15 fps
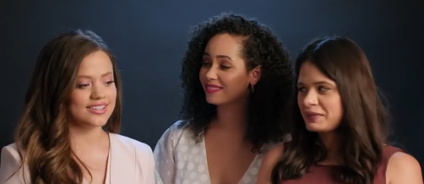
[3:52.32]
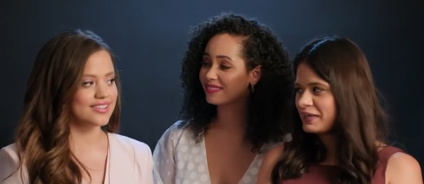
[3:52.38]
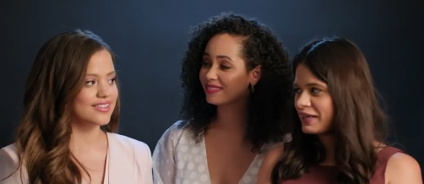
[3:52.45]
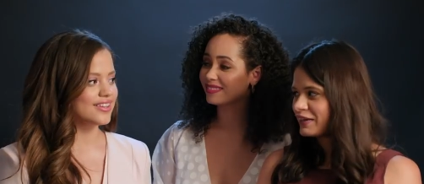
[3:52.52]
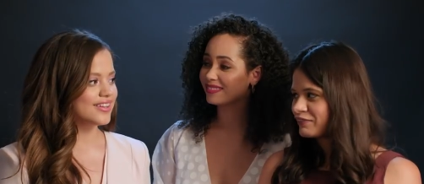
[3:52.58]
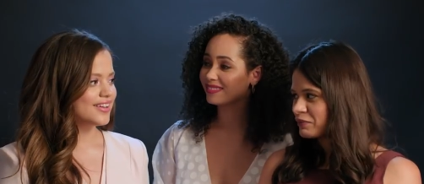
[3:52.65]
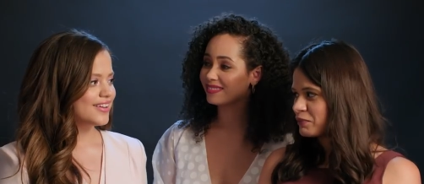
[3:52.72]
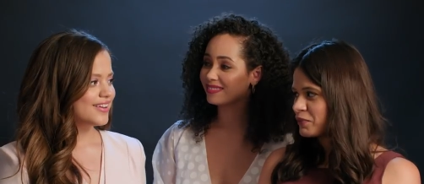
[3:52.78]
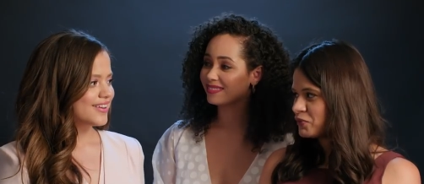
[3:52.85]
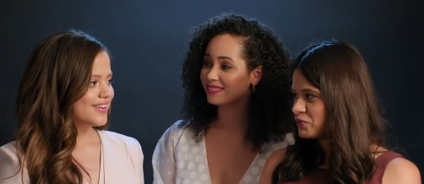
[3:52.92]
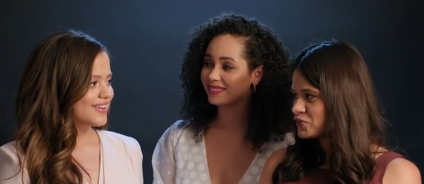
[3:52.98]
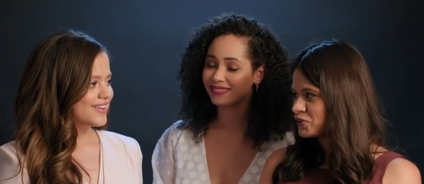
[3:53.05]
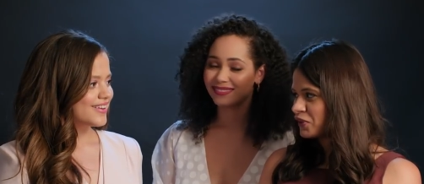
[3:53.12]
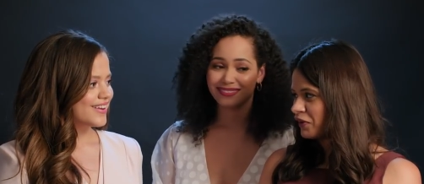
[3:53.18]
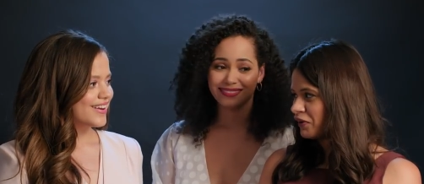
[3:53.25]
Speaker 1: getting kind of
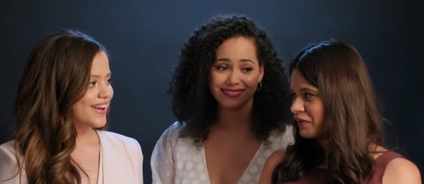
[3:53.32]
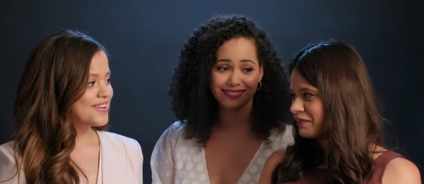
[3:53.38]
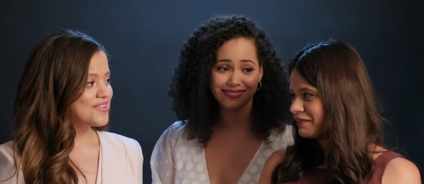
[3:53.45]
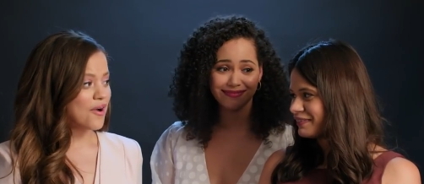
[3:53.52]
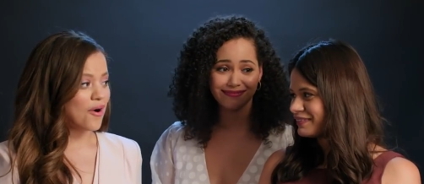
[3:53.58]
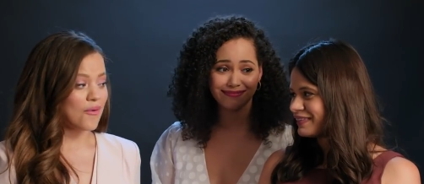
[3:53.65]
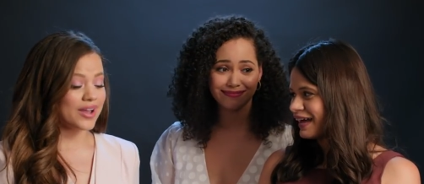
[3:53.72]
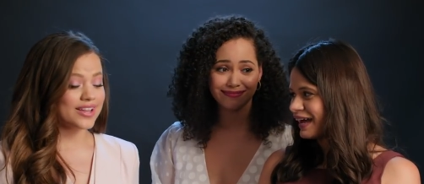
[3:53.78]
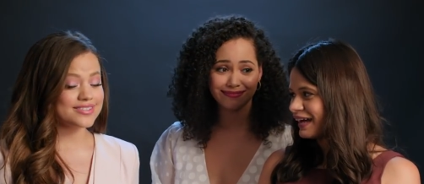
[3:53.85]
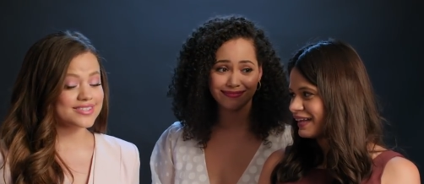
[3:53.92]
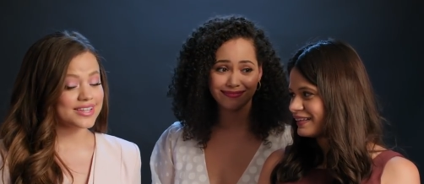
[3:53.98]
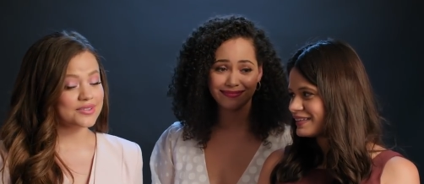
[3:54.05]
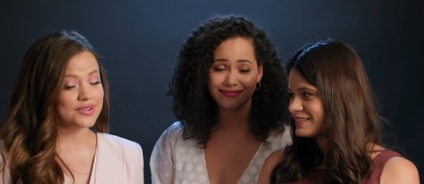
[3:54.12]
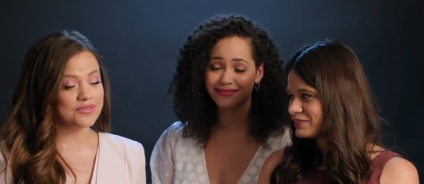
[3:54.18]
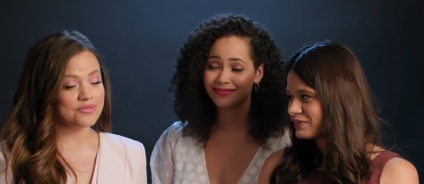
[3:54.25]
emotional. I know.
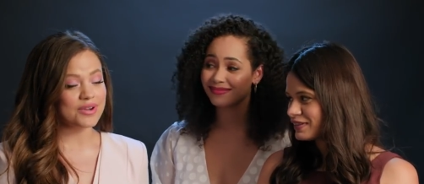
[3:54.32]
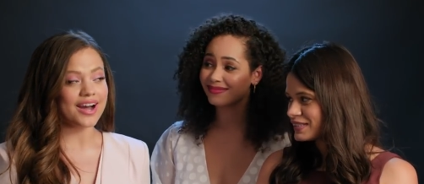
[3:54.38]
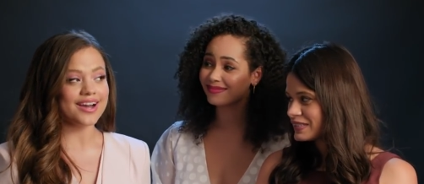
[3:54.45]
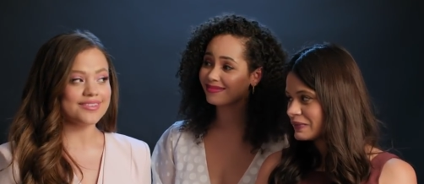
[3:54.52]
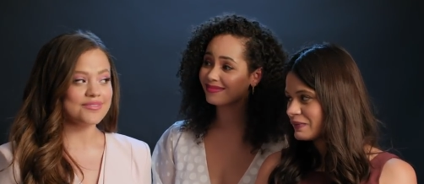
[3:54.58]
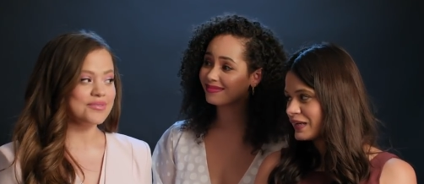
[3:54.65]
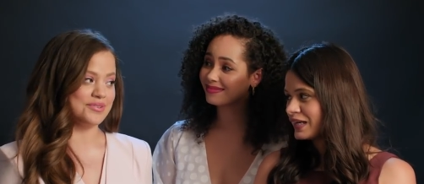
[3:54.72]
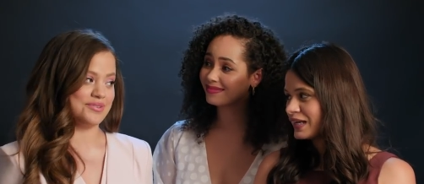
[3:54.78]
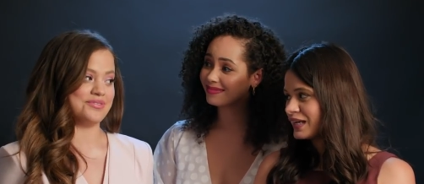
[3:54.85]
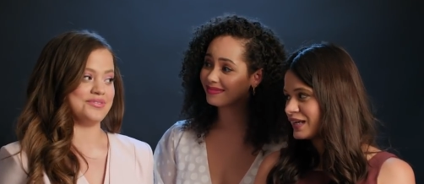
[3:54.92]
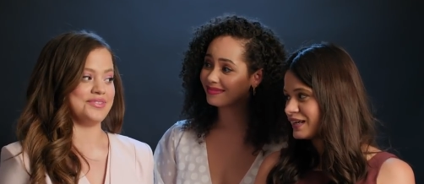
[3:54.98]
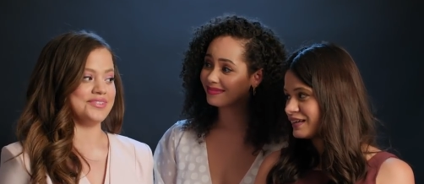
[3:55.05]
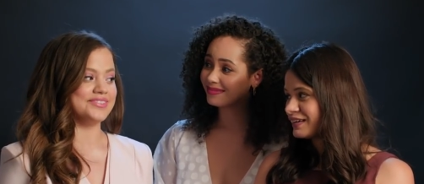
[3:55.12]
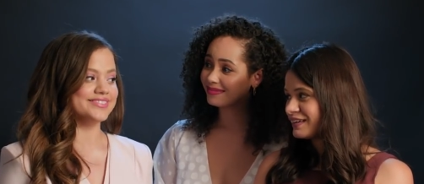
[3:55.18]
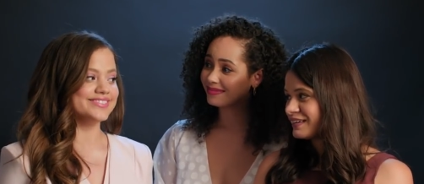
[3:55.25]
It's like really kind sweet. of
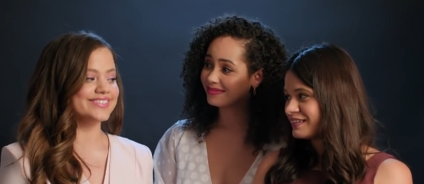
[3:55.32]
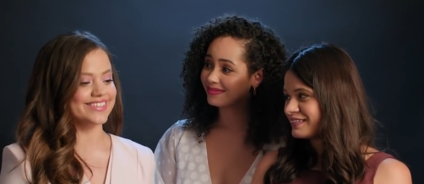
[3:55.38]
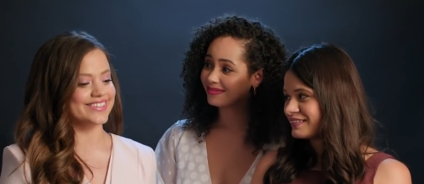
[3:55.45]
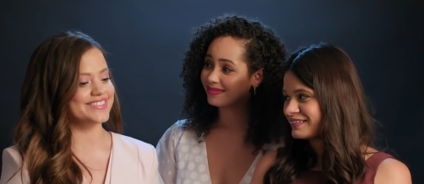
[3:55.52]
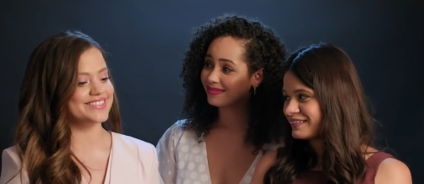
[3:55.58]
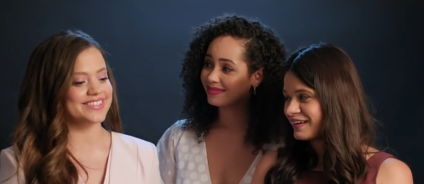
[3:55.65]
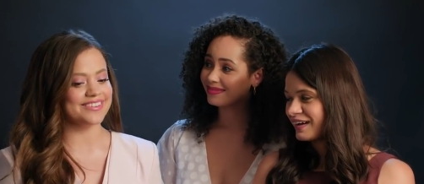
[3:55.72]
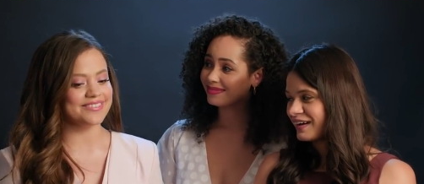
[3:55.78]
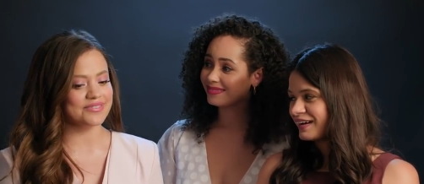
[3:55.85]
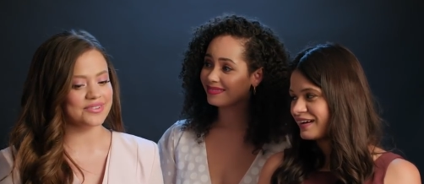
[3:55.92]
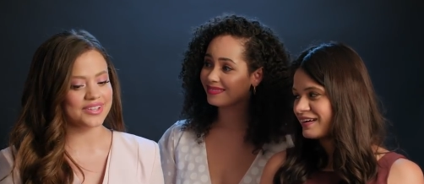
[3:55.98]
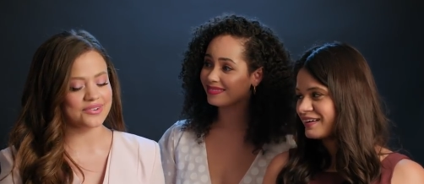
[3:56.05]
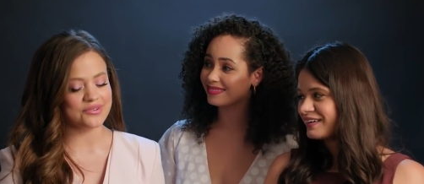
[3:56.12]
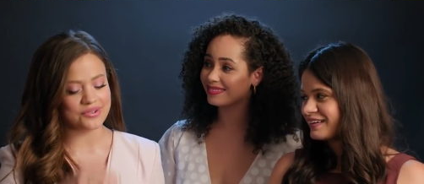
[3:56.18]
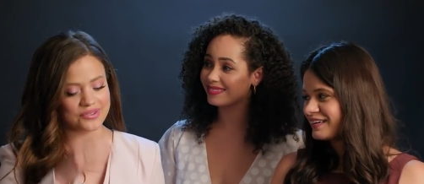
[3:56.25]
beautiful. It's yeah. a
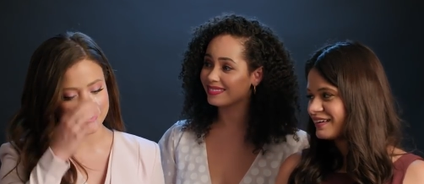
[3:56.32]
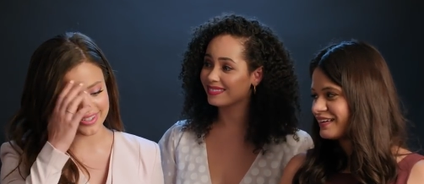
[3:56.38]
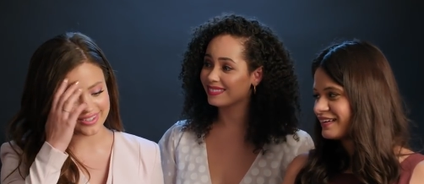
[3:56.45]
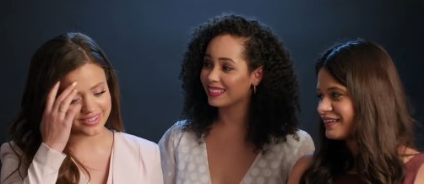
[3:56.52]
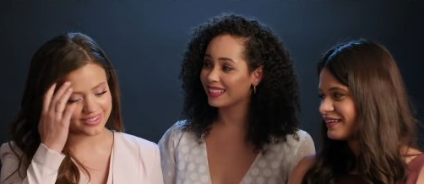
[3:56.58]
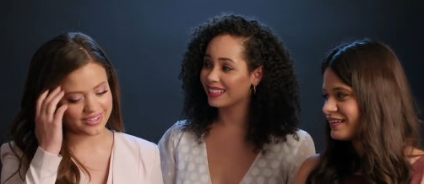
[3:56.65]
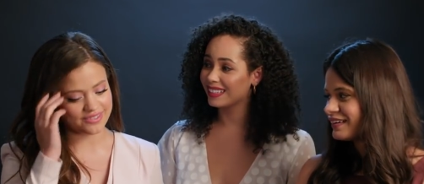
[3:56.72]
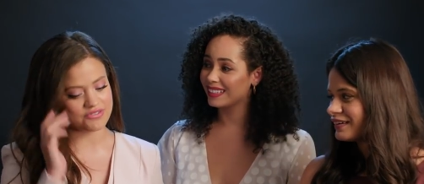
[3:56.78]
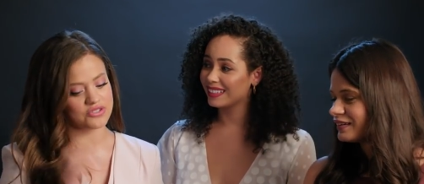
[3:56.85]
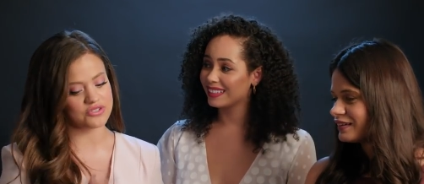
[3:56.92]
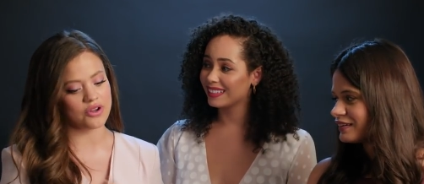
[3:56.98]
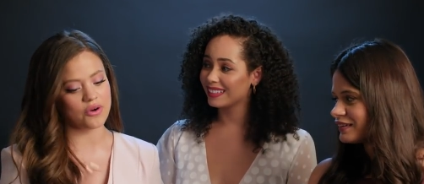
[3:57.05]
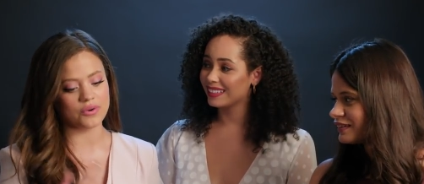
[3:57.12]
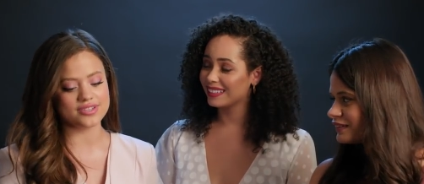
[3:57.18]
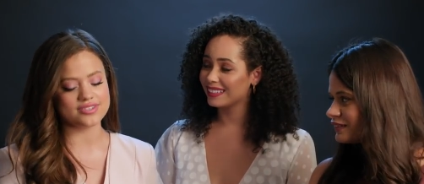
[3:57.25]
really cool thing that they've
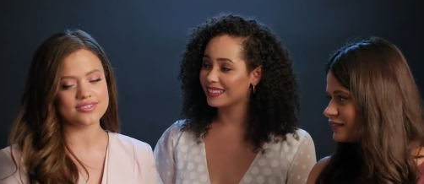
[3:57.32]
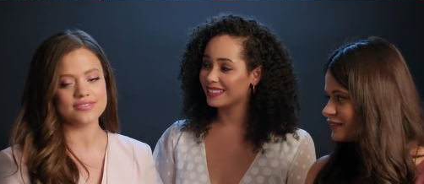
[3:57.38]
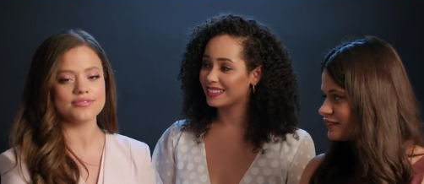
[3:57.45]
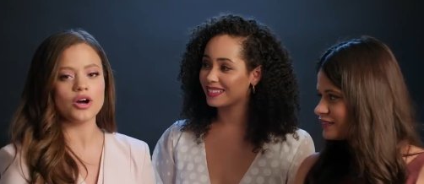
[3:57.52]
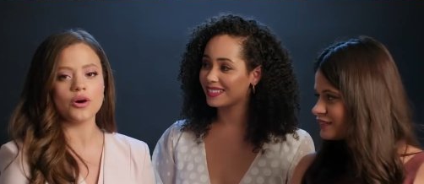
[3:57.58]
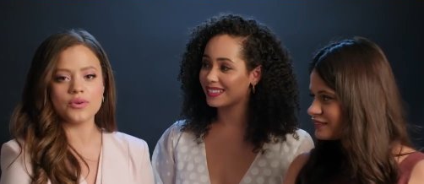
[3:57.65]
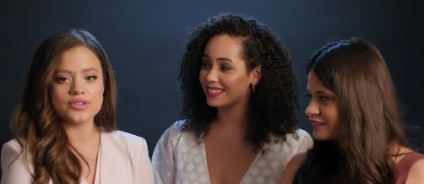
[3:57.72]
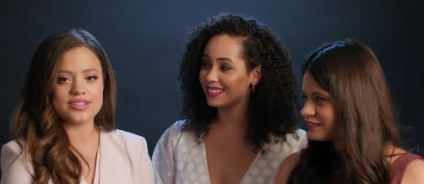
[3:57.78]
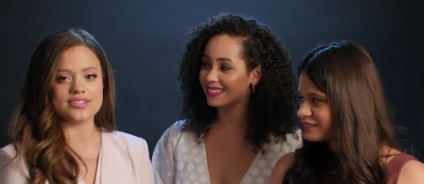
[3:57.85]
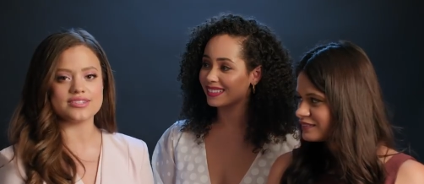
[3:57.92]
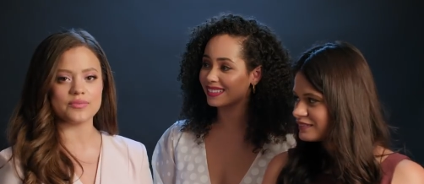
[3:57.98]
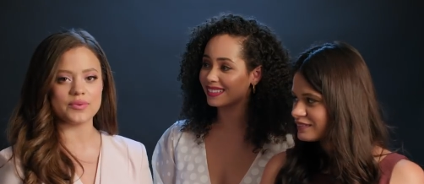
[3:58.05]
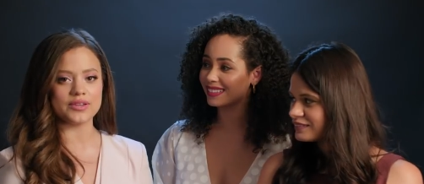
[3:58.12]
just always always said to